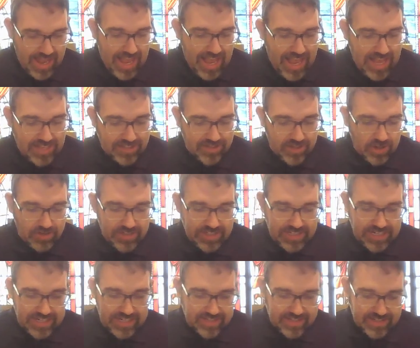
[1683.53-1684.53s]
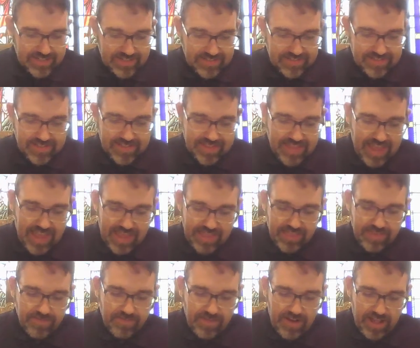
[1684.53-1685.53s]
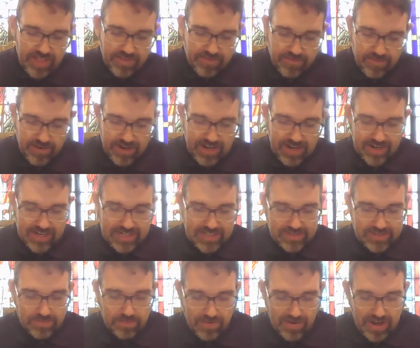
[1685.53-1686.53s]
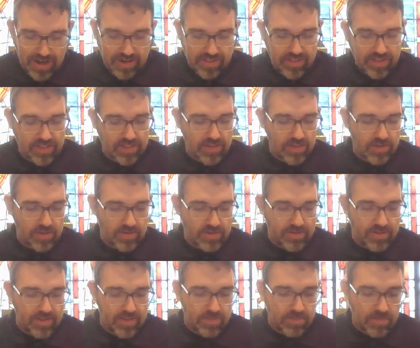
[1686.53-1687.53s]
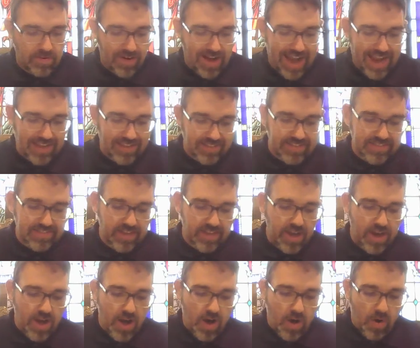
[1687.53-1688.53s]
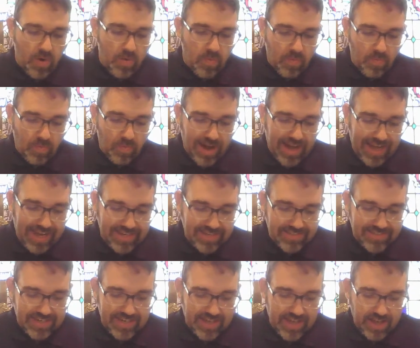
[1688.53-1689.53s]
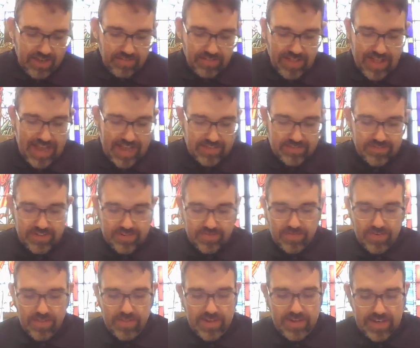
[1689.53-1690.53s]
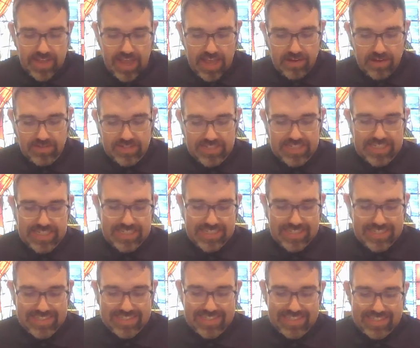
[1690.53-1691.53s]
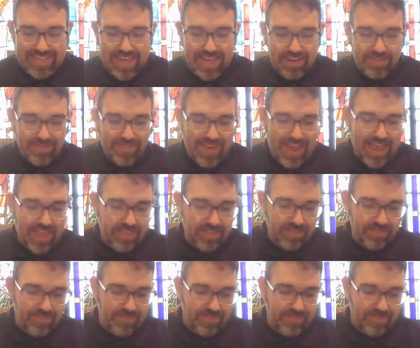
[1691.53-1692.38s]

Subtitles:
And so Jesus thanked the Father for hearing his prayer. The clue to the miraculous raising of Lazarus from the dead was Jesus' steadfast